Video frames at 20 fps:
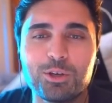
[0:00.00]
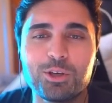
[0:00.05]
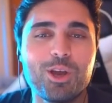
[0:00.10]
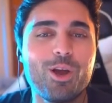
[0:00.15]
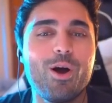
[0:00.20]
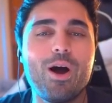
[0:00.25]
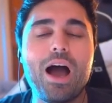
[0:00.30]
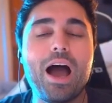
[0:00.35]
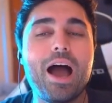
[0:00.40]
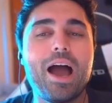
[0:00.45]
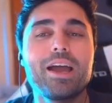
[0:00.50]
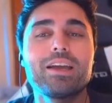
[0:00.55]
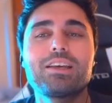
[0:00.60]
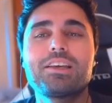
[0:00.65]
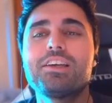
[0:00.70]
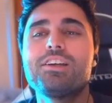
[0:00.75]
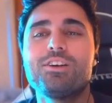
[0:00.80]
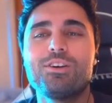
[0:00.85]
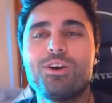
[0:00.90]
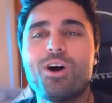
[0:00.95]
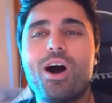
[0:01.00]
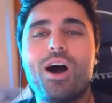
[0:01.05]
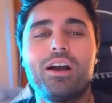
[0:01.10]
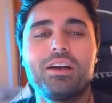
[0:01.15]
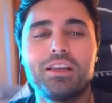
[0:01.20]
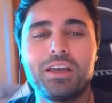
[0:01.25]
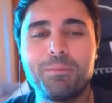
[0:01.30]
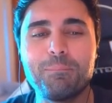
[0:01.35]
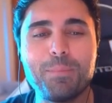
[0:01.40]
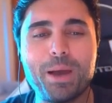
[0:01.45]
Yo, I
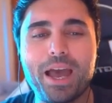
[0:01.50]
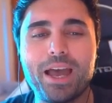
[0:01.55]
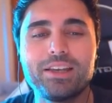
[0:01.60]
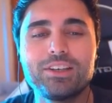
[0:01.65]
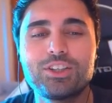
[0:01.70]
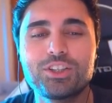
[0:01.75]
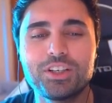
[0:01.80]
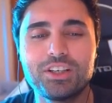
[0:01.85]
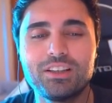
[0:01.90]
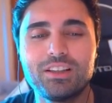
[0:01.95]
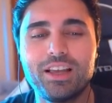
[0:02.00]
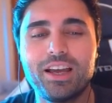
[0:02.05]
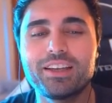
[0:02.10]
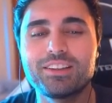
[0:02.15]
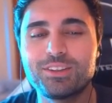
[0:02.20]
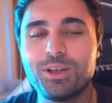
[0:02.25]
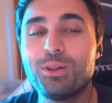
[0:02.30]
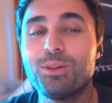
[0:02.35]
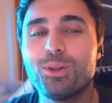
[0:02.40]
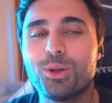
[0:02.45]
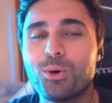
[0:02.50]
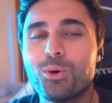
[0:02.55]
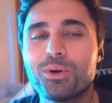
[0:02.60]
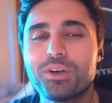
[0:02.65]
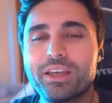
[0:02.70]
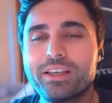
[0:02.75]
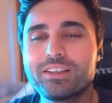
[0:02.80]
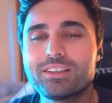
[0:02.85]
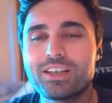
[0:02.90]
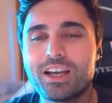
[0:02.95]
cannot imagine like the
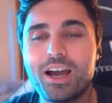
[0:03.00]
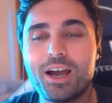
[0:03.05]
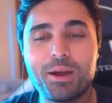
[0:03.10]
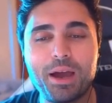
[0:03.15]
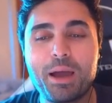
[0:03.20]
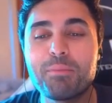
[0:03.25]
loading time.